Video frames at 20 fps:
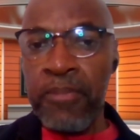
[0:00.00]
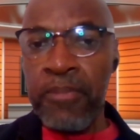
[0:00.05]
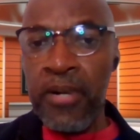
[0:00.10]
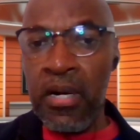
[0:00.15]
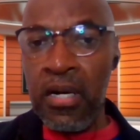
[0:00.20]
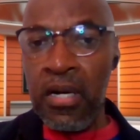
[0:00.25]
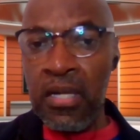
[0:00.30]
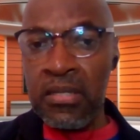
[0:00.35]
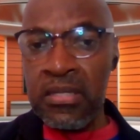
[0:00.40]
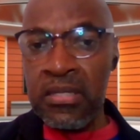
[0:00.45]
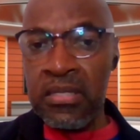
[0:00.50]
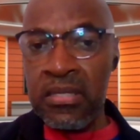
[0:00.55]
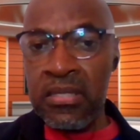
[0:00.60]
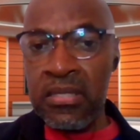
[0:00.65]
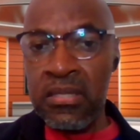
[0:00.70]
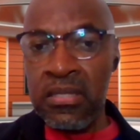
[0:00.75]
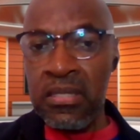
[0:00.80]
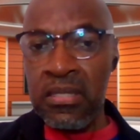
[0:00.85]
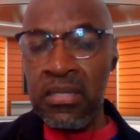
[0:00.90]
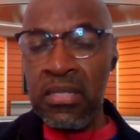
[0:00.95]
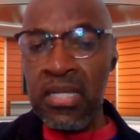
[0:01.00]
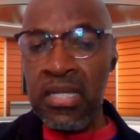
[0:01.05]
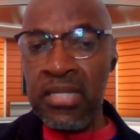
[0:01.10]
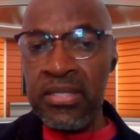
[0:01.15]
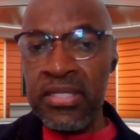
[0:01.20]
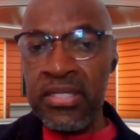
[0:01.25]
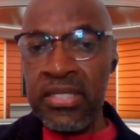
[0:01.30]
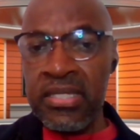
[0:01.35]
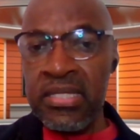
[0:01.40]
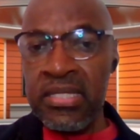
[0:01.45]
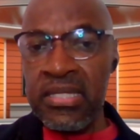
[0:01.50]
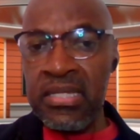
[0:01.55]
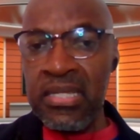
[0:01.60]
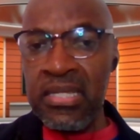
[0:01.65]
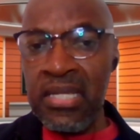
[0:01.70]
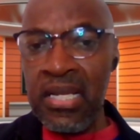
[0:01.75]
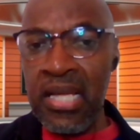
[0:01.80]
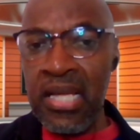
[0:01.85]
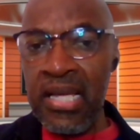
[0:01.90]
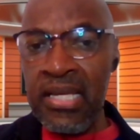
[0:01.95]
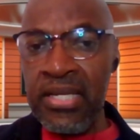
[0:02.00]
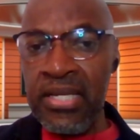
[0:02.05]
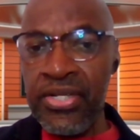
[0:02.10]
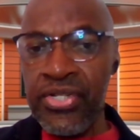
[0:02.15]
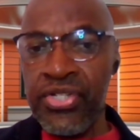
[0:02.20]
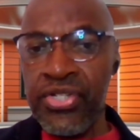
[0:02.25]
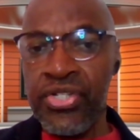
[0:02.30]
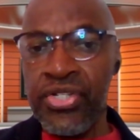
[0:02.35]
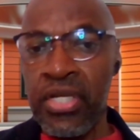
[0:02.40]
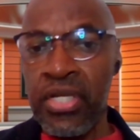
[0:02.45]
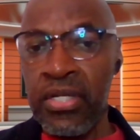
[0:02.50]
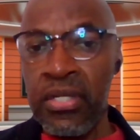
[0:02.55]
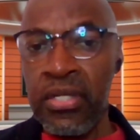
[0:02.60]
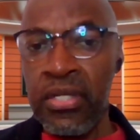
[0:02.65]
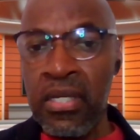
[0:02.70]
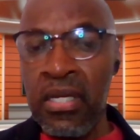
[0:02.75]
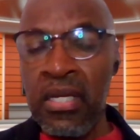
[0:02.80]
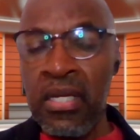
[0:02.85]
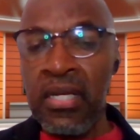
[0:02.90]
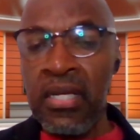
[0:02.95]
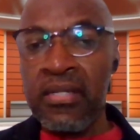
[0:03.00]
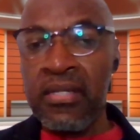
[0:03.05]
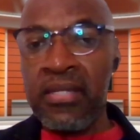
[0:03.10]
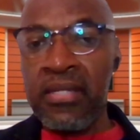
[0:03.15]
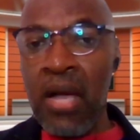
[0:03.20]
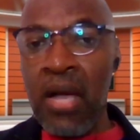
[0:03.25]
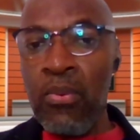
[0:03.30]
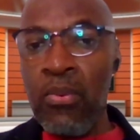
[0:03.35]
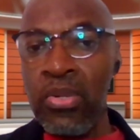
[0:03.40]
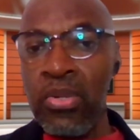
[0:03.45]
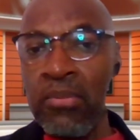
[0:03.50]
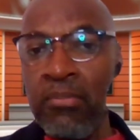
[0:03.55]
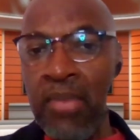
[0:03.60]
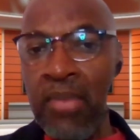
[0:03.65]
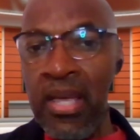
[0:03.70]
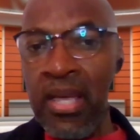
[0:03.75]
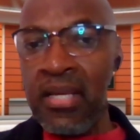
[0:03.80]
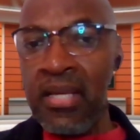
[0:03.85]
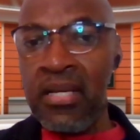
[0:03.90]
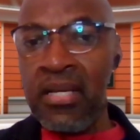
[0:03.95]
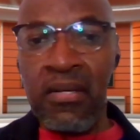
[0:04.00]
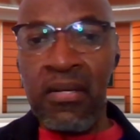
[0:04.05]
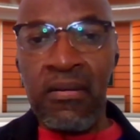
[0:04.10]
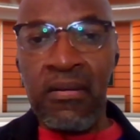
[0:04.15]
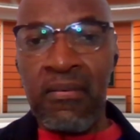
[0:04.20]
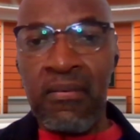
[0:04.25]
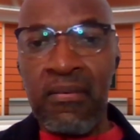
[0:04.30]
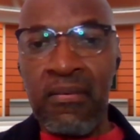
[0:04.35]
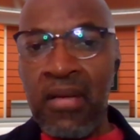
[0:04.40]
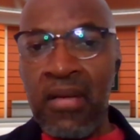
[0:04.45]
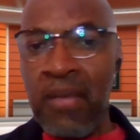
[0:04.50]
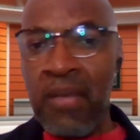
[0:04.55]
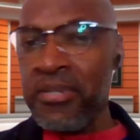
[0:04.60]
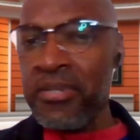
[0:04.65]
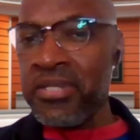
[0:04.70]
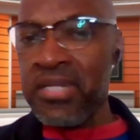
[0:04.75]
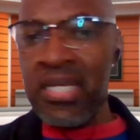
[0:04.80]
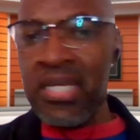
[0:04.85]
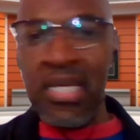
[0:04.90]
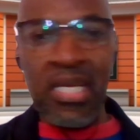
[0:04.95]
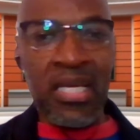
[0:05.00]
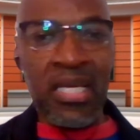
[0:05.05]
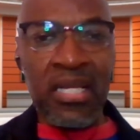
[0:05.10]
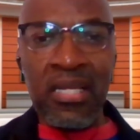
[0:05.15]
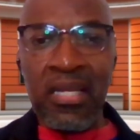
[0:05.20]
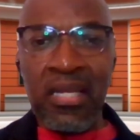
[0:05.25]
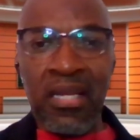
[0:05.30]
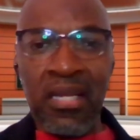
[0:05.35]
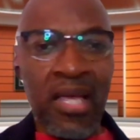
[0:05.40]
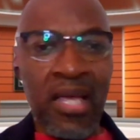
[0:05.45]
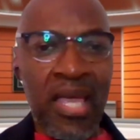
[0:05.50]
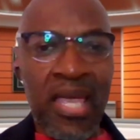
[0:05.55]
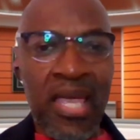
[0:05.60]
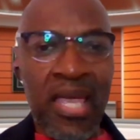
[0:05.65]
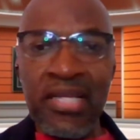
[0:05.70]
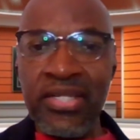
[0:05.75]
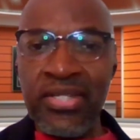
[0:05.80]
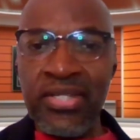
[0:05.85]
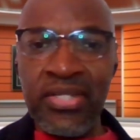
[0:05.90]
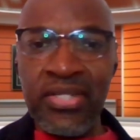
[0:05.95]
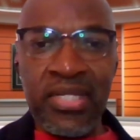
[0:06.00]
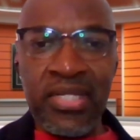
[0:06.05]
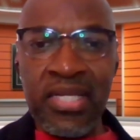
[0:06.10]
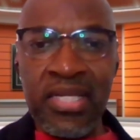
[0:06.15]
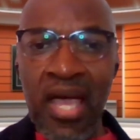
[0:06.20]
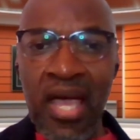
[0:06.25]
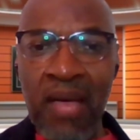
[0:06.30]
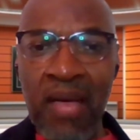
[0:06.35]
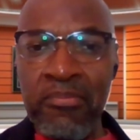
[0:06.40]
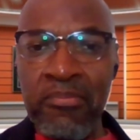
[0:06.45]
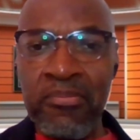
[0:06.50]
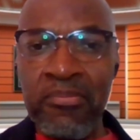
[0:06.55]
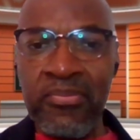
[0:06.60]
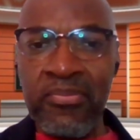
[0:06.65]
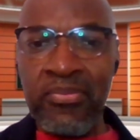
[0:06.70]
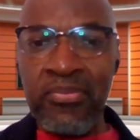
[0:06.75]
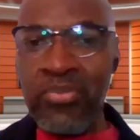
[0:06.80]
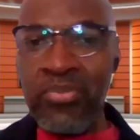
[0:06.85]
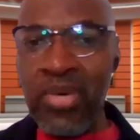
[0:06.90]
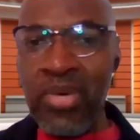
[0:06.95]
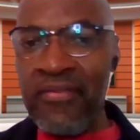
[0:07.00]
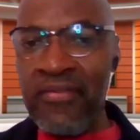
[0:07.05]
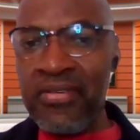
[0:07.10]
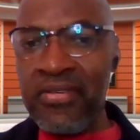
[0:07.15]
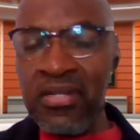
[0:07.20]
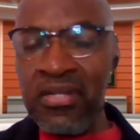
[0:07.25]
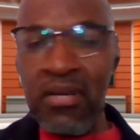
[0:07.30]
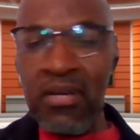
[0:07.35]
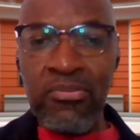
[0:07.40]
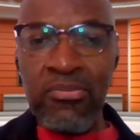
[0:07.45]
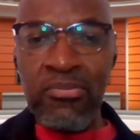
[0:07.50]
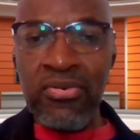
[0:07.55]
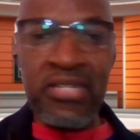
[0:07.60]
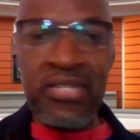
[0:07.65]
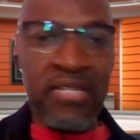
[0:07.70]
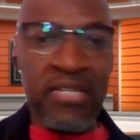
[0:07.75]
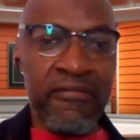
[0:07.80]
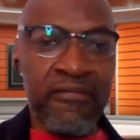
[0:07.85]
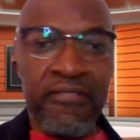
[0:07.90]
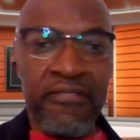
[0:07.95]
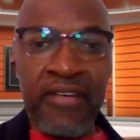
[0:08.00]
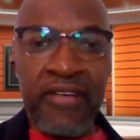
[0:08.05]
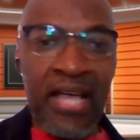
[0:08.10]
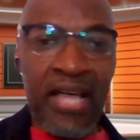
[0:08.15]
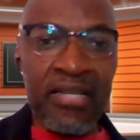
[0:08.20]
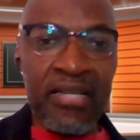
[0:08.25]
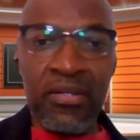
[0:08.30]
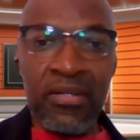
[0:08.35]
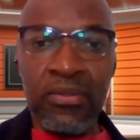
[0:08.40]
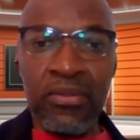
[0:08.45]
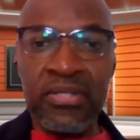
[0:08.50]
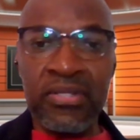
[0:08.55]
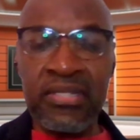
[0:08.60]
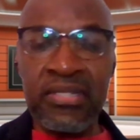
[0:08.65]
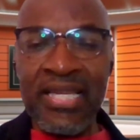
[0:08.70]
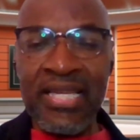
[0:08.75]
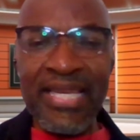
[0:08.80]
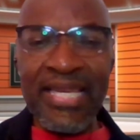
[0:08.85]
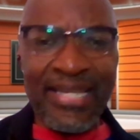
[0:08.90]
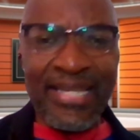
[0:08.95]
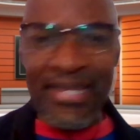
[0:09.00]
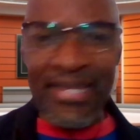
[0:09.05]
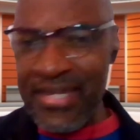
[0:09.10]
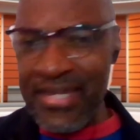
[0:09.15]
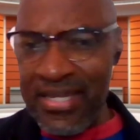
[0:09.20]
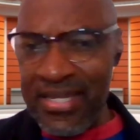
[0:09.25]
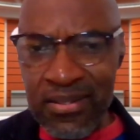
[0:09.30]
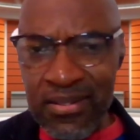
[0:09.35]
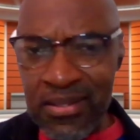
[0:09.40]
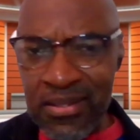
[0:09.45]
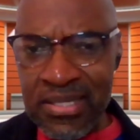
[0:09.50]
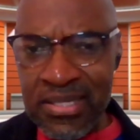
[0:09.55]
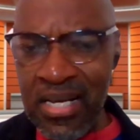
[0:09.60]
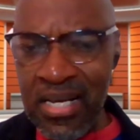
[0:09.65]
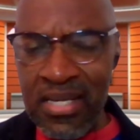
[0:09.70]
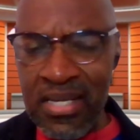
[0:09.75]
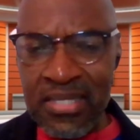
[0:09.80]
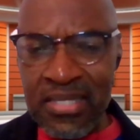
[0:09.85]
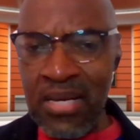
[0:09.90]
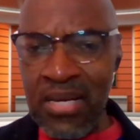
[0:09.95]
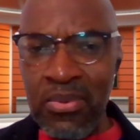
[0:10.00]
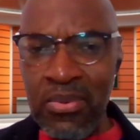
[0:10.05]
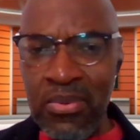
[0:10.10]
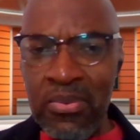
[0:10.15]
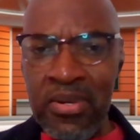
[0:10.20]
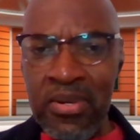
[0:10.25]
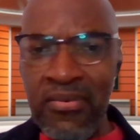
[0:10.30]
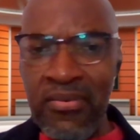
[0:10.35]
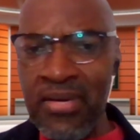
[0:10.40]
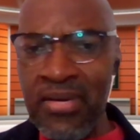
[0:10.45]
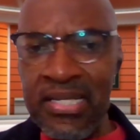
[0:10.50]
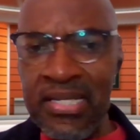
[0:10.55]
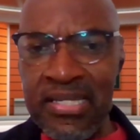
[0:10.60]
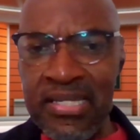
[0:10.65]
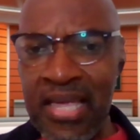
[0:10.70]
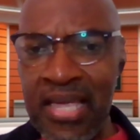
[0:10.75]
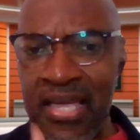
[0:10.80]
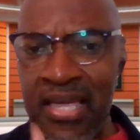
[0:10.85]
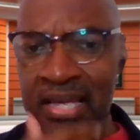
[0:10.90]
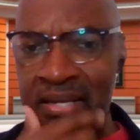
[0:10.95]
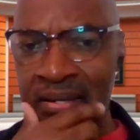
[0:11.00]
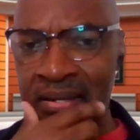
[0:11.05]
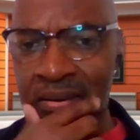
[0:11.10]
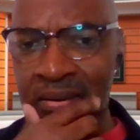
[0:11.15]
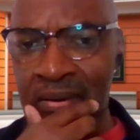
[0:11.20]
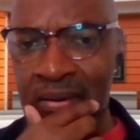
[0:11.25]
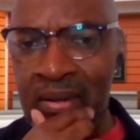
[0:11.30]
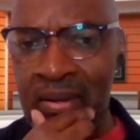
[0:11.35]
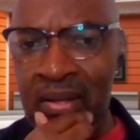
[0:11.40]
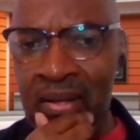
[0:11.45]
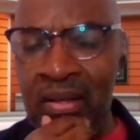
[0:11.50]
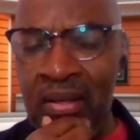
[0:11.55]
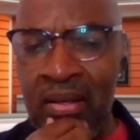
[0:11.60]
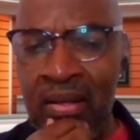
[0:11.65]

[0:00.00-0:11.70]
pass legislation that would make a particular age gap, whatever the number is, even for adults, illegal? Is that what we're really saying? Or